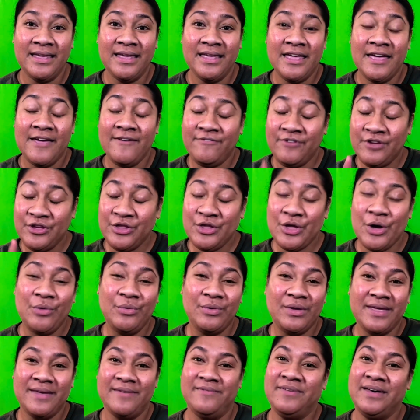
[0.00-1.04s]
if you don't
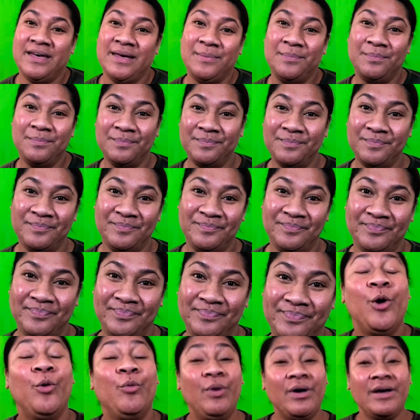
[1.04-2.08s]
give up.
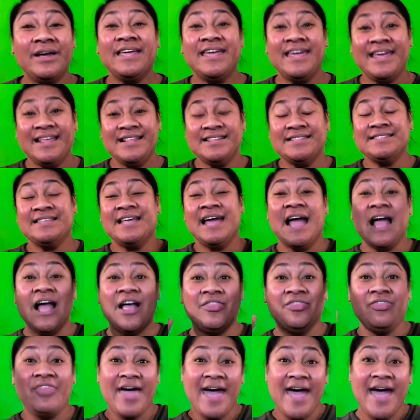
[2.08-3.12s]
Well, kids,
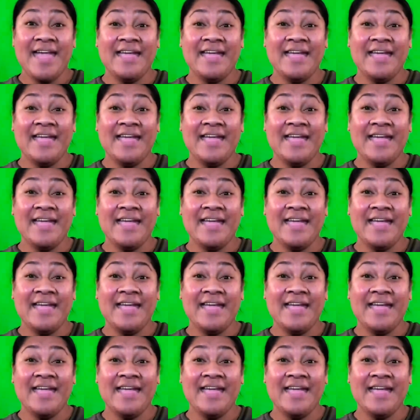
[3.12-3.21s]
that